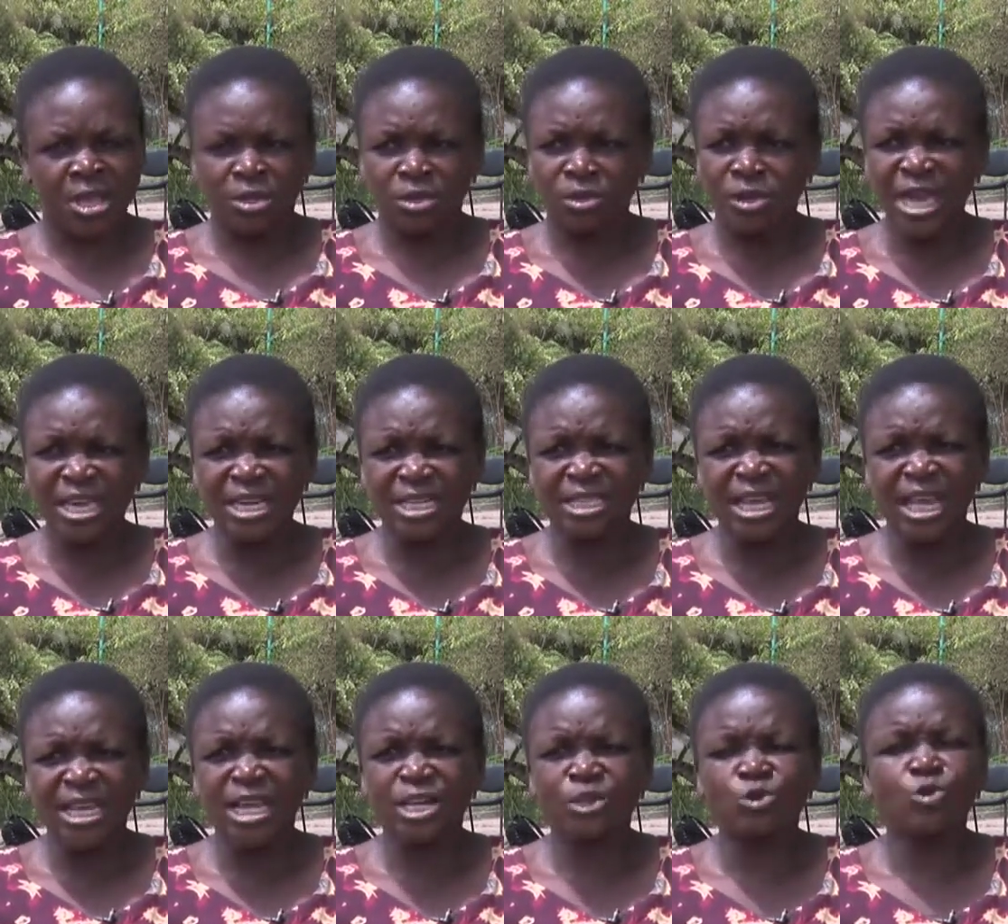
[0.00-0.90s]
So I
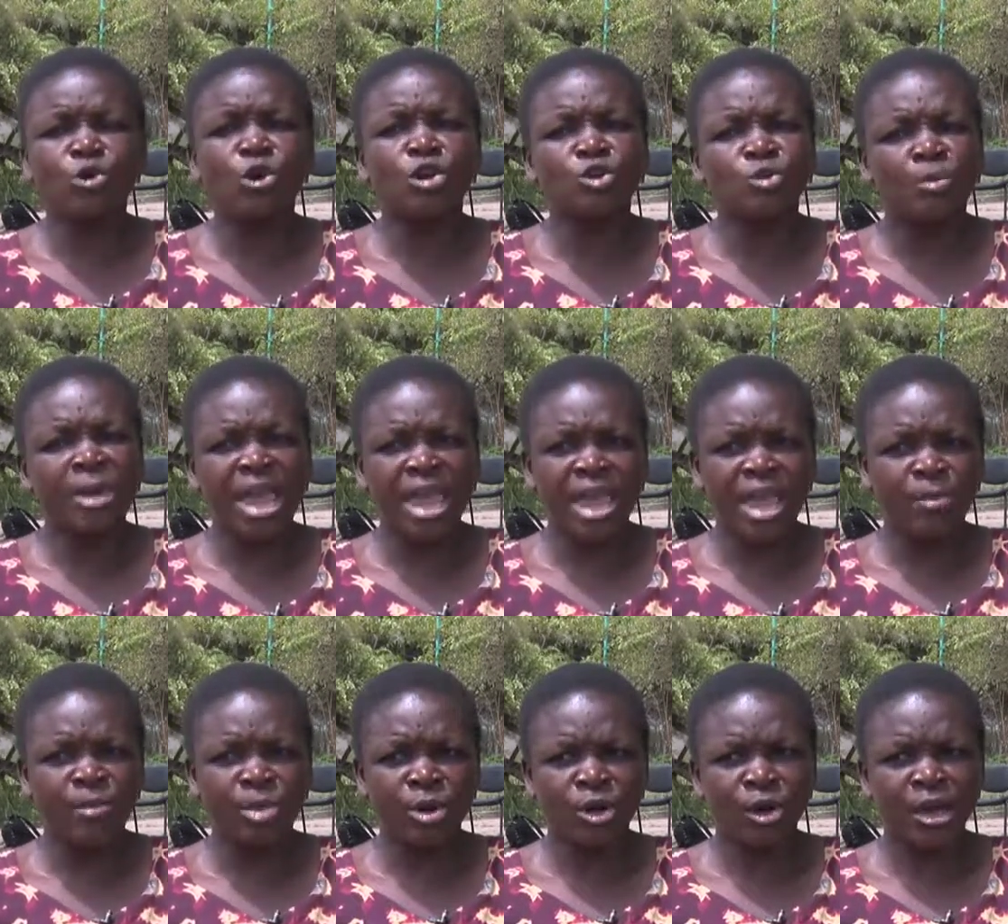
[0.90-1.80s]
decided to go to my
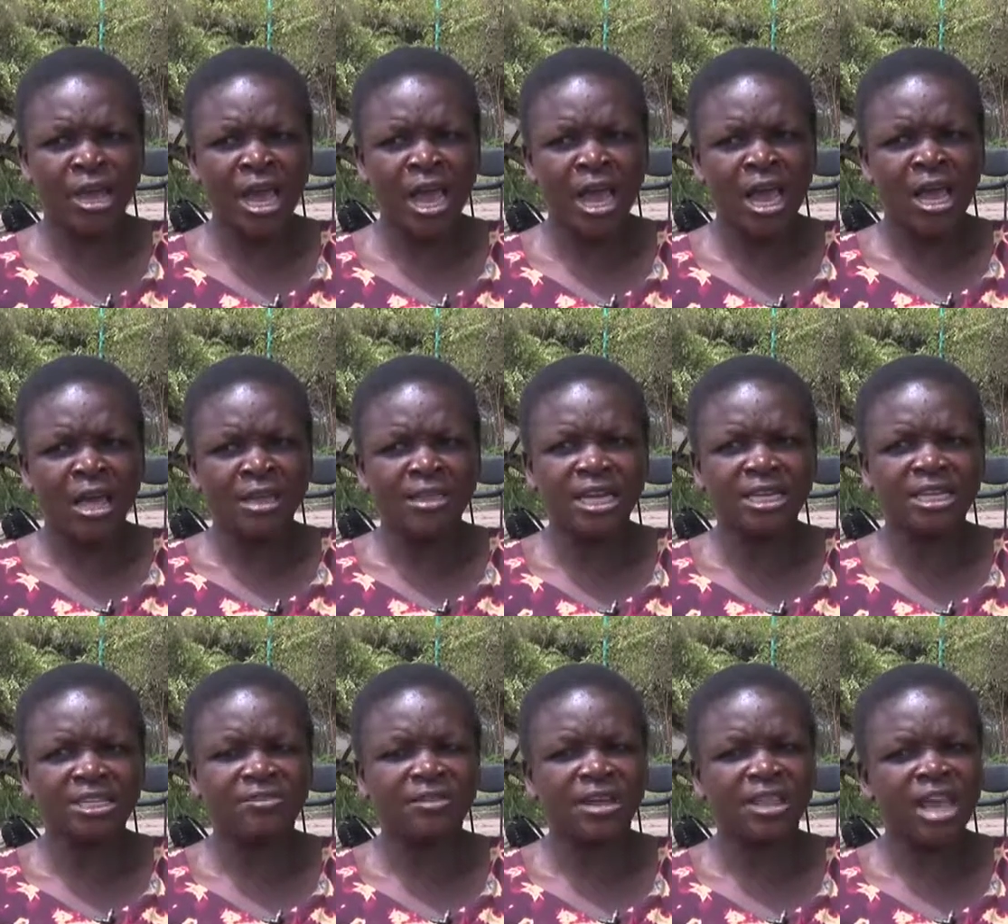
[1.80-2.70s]
employer, that
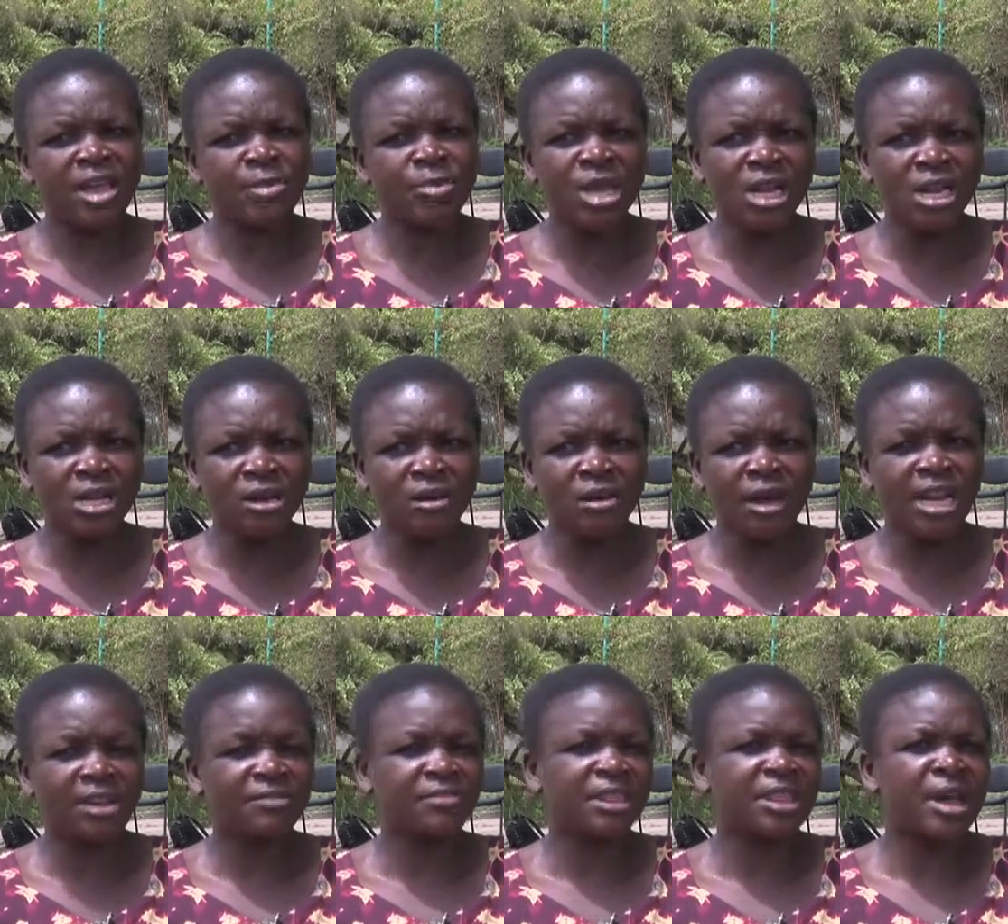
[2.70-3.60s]
is Father Emilio
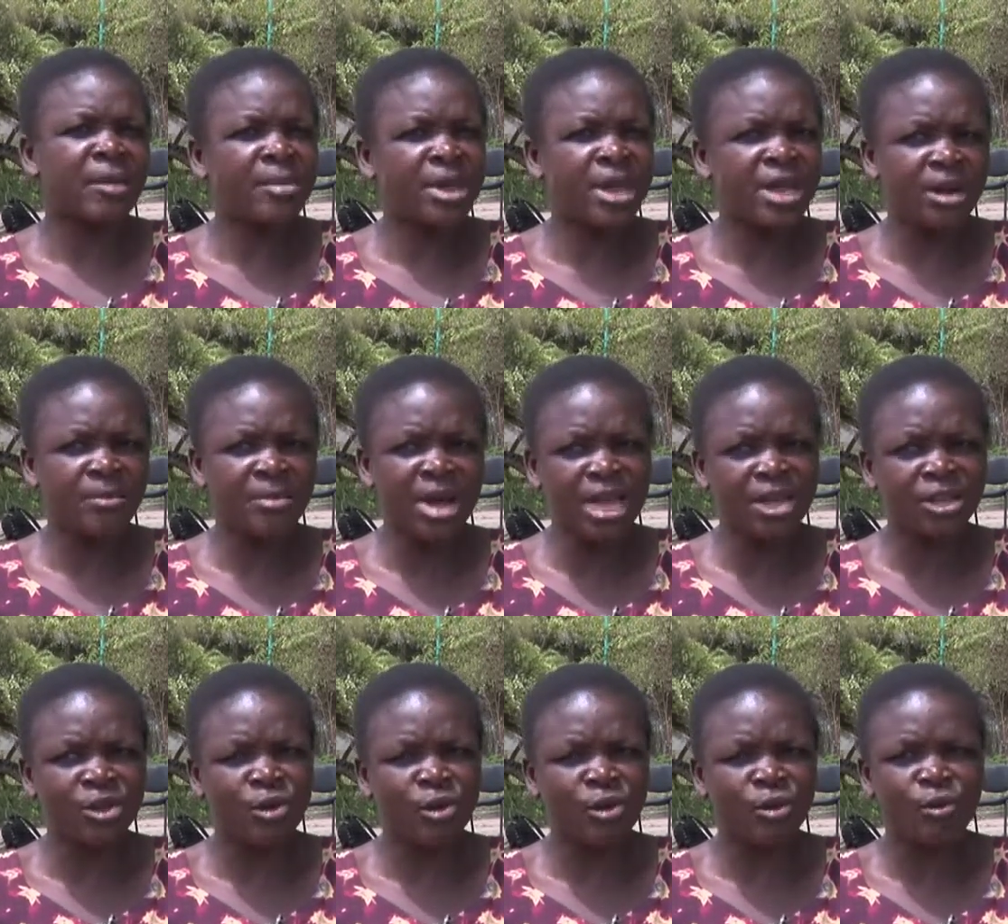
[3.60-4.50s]
and Father
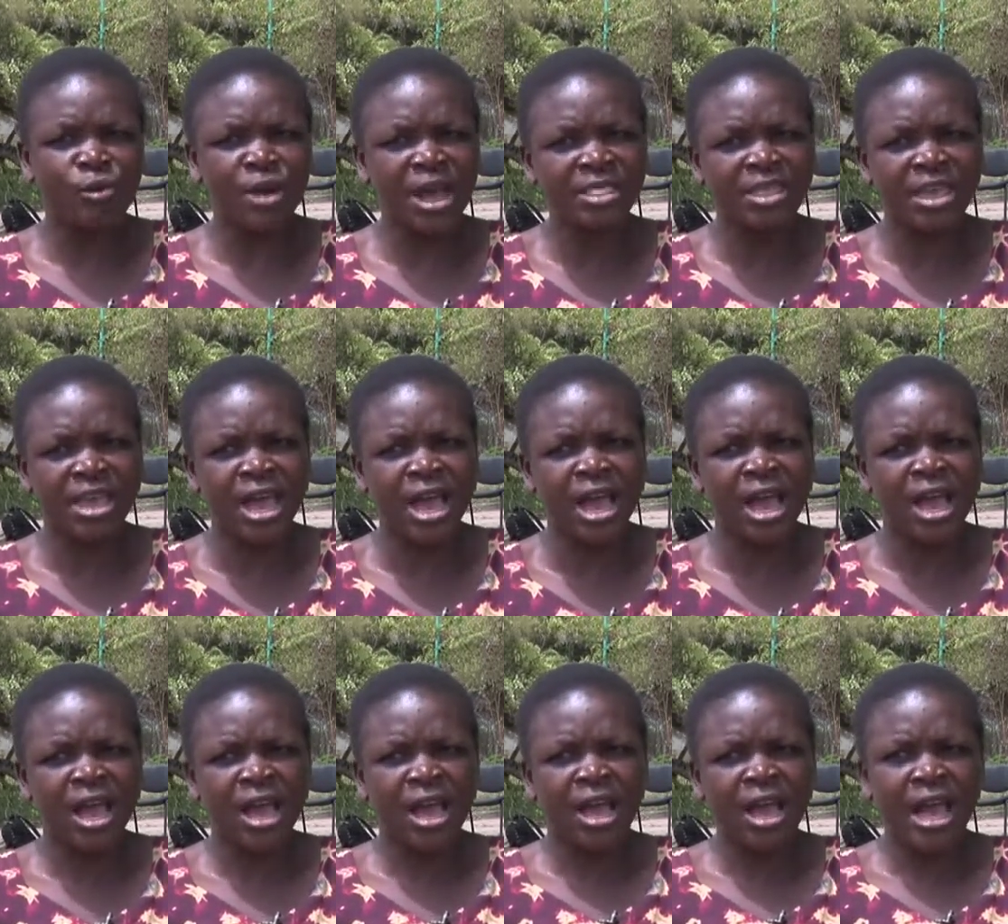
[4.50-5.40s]
Mario, who were there.
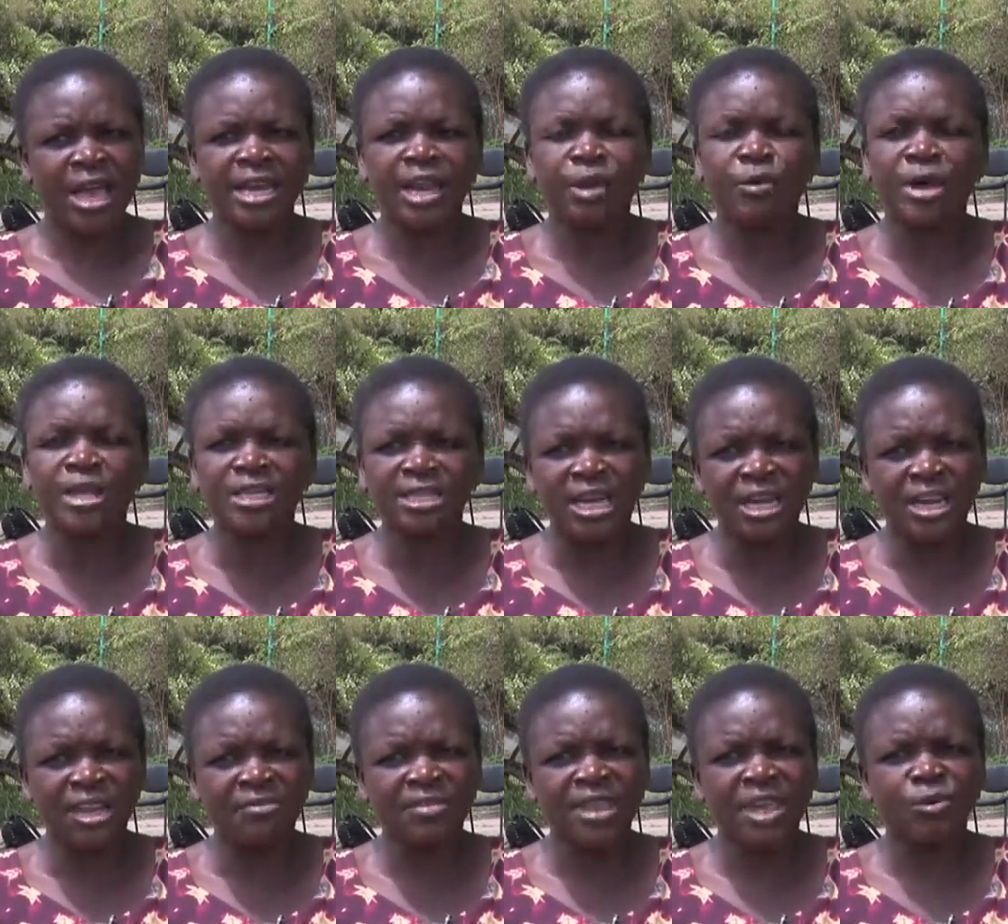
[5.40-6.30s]
I requested
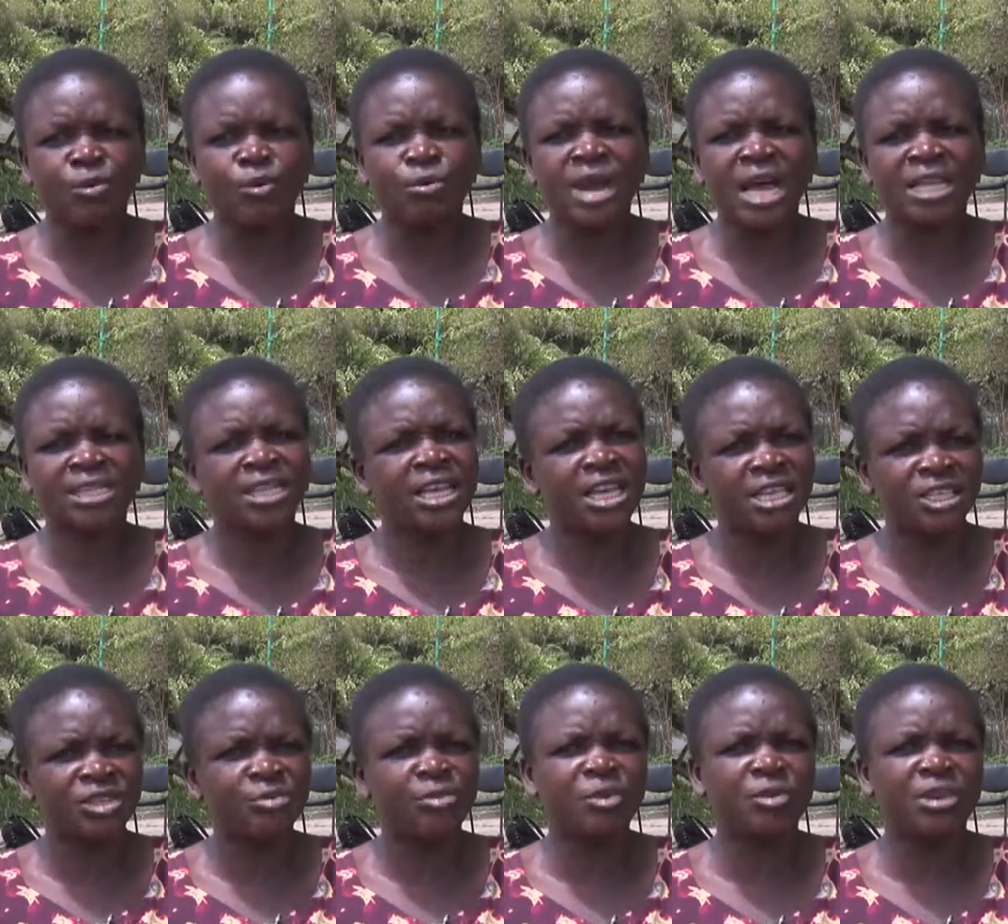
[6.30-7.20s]
if they could
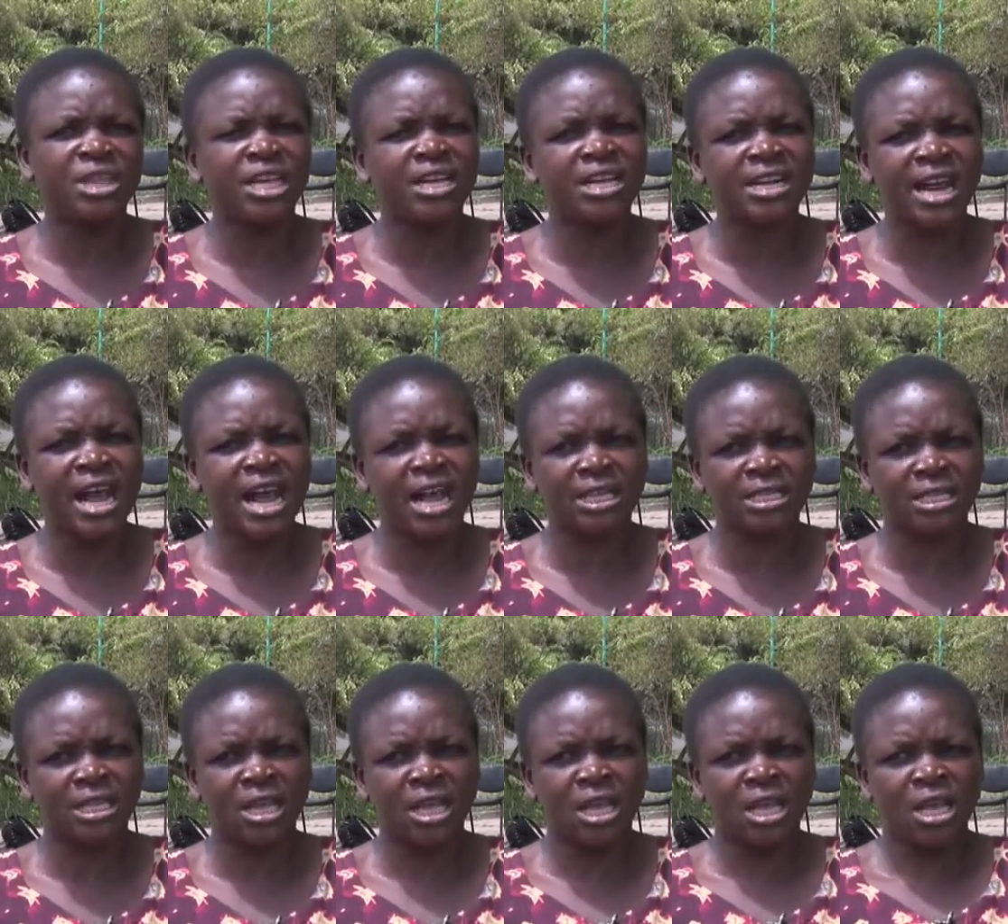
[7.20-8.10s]
assist me with the drugs.